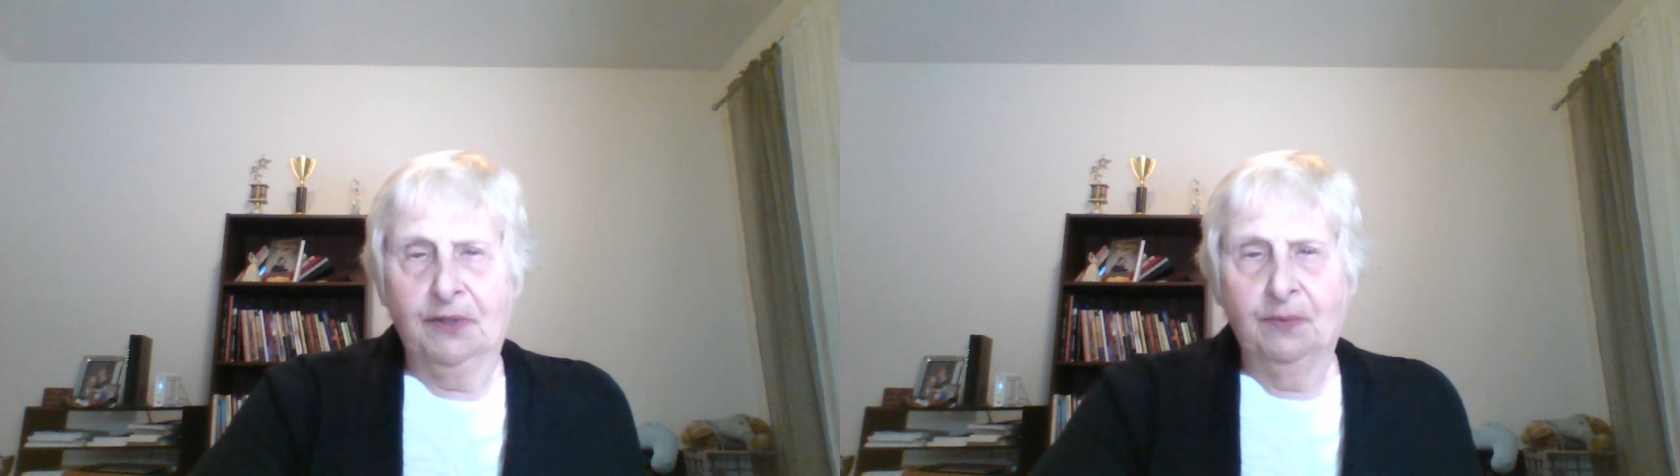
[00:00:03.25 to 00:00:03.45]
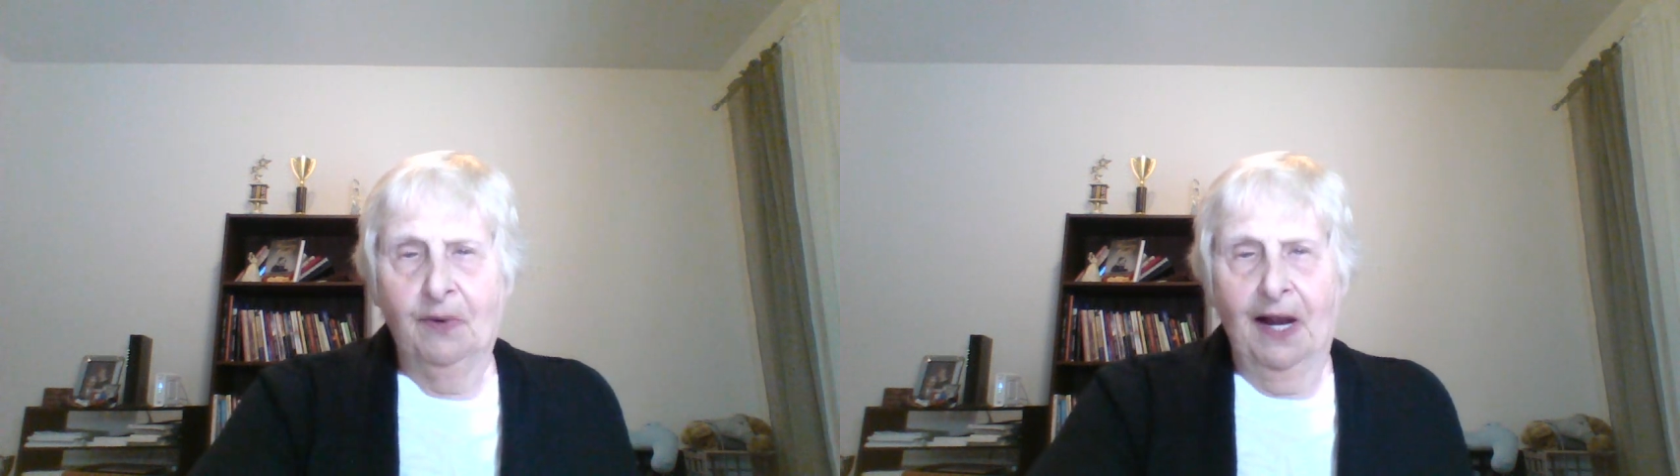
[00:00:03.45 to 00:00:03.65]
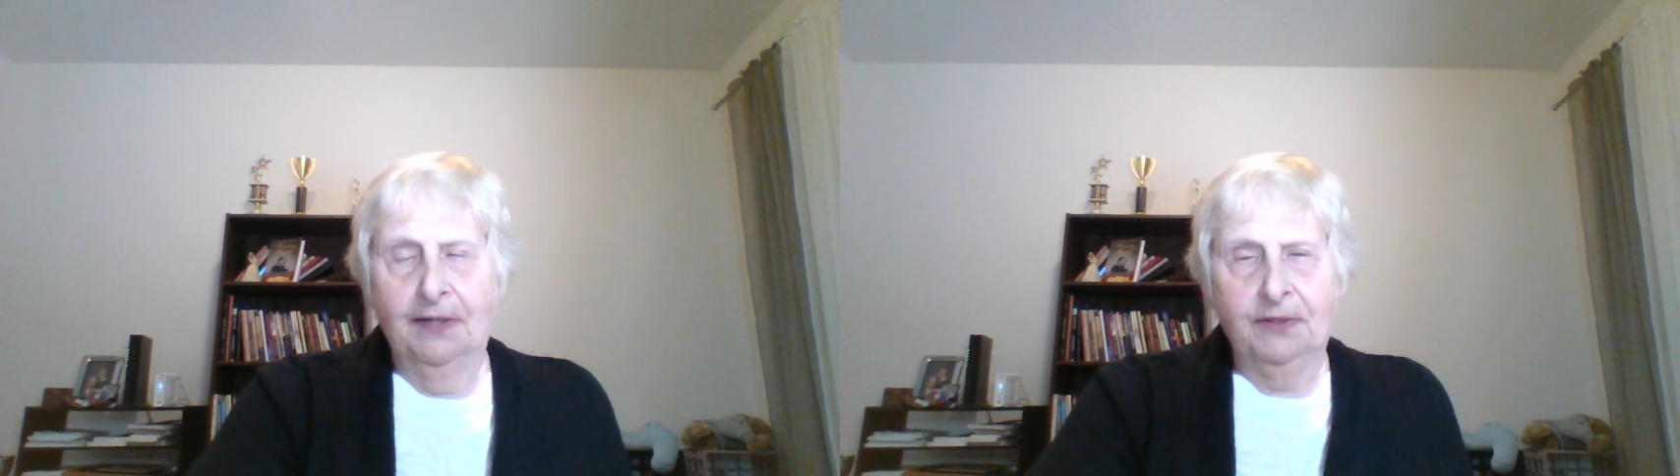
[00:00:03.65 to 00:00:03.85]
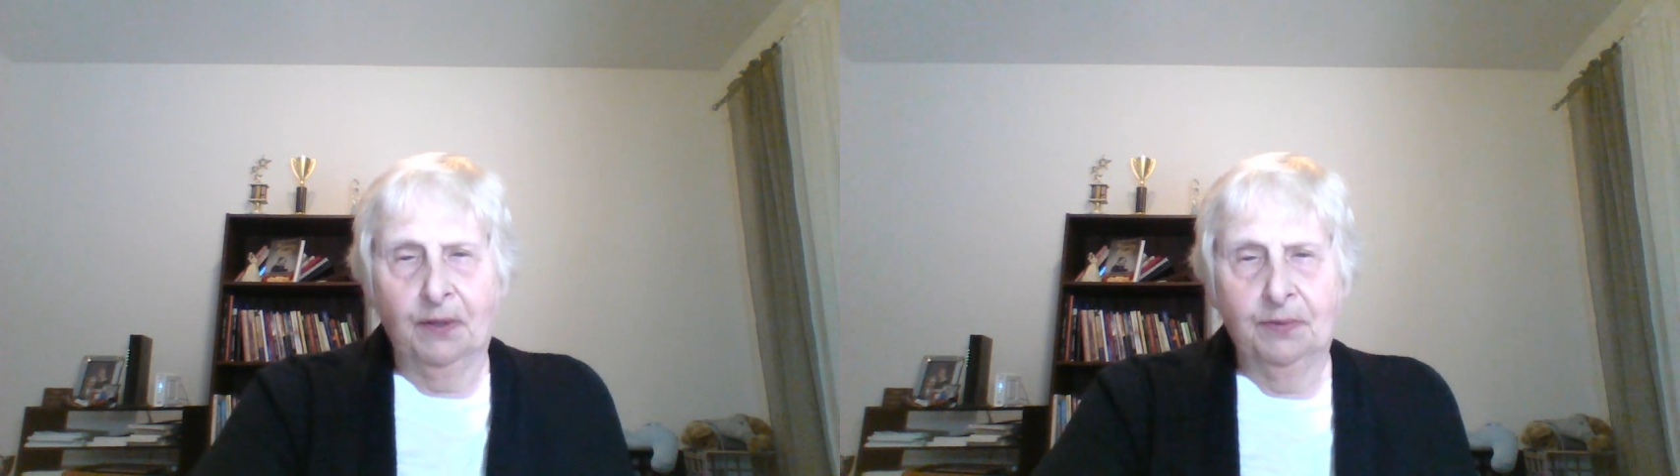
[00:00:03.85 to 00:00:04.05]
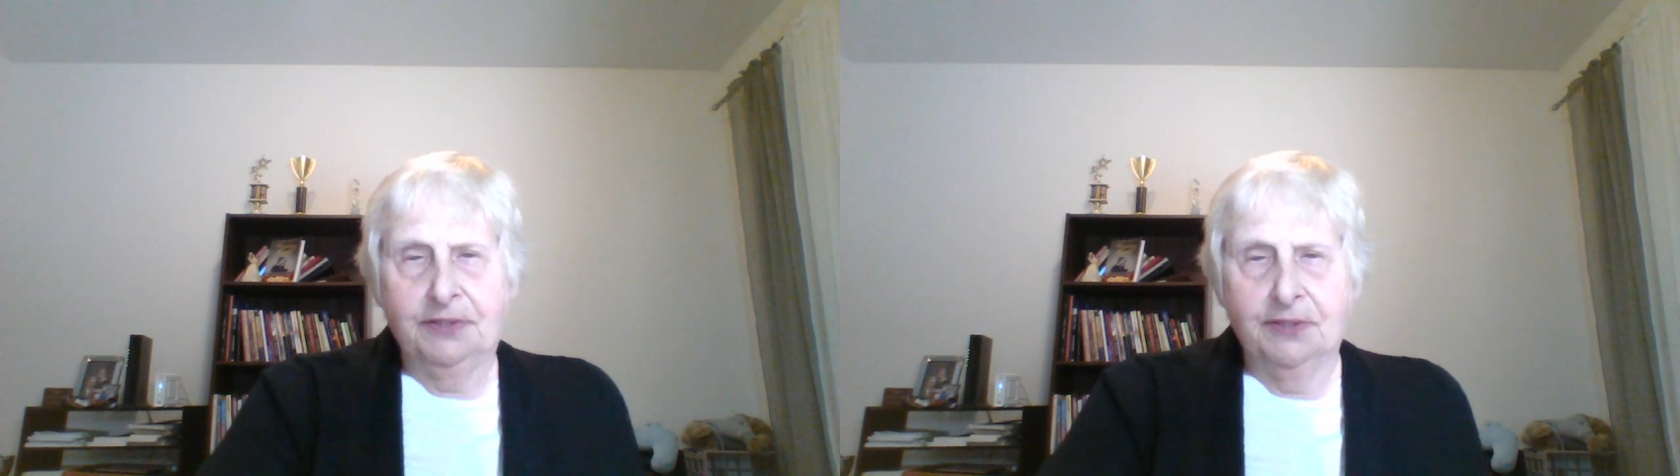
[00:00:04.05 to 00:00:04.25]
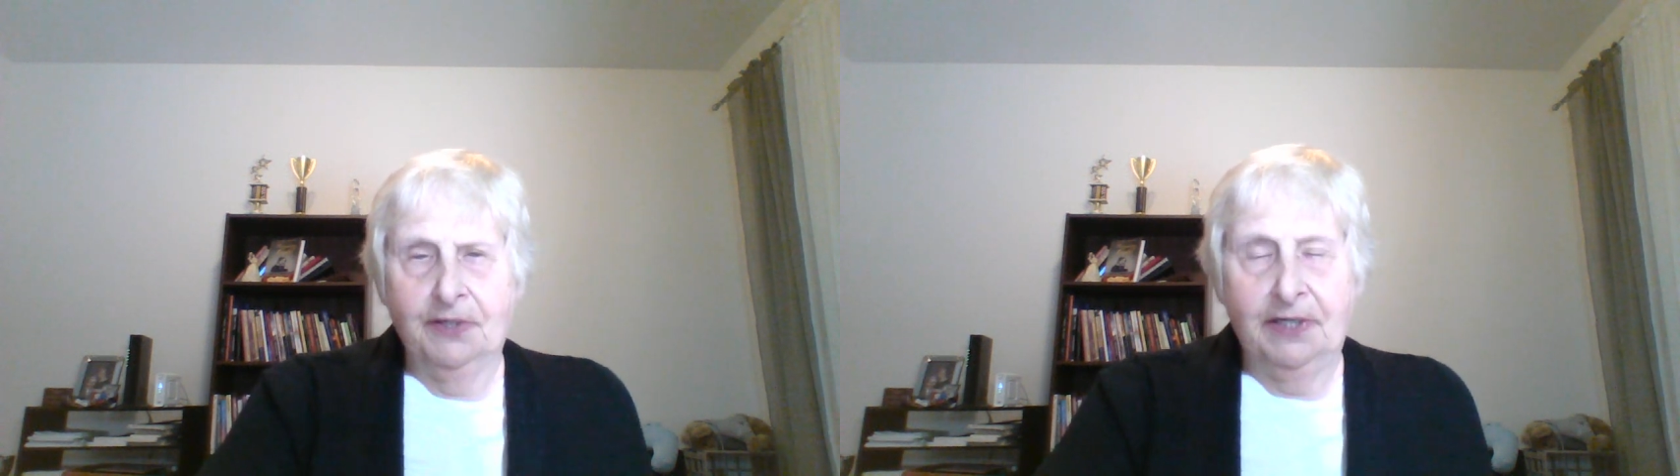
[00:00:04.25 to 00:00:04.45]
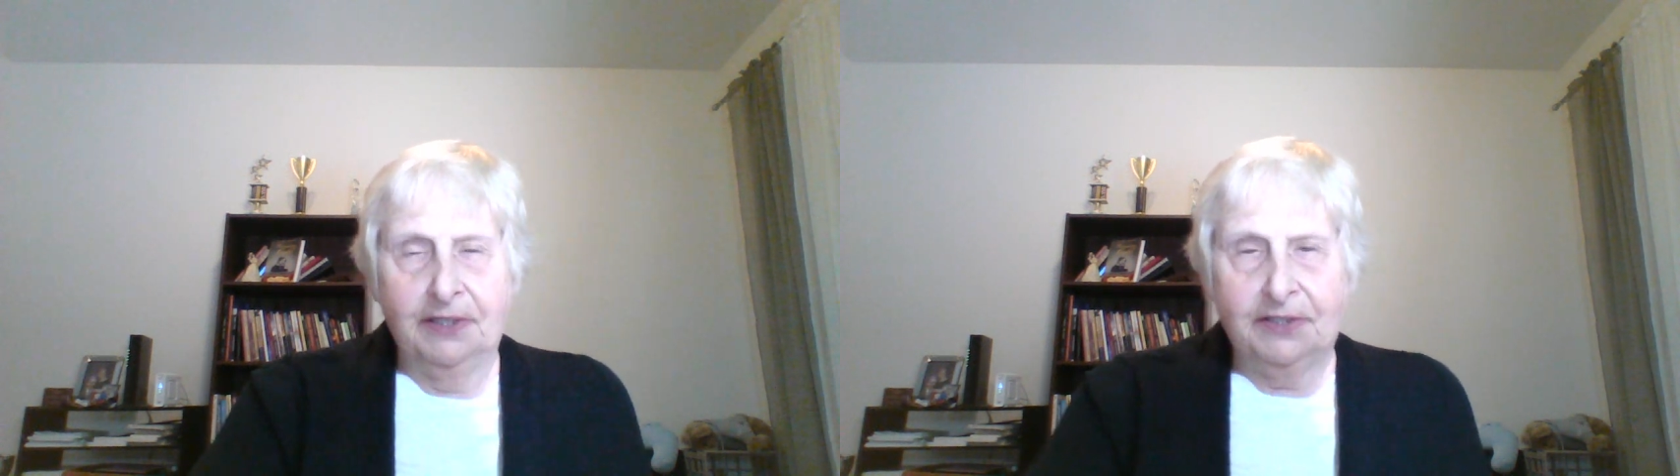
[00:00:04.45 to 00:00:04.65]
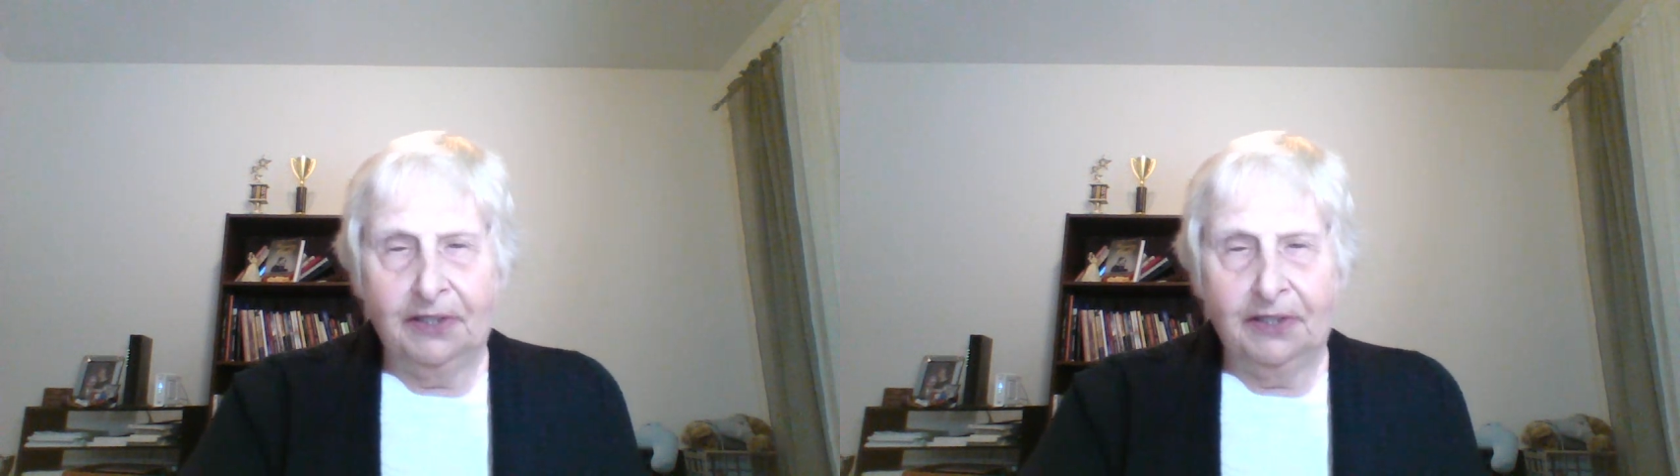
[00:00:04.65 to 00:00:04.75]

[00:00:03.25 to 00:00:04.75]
Wood Rondeau returning